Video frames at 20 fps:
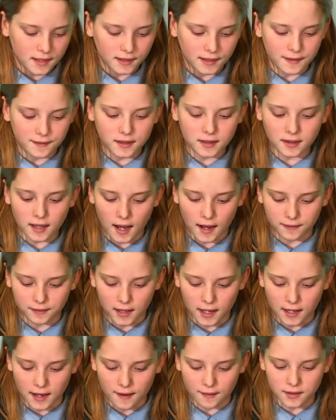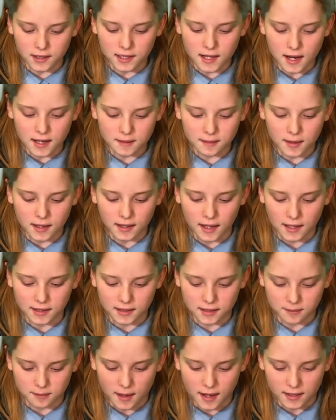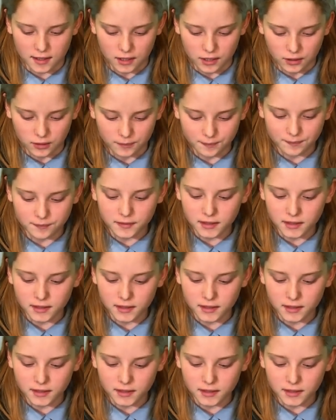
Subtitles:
Living life like every day is my last is my goal.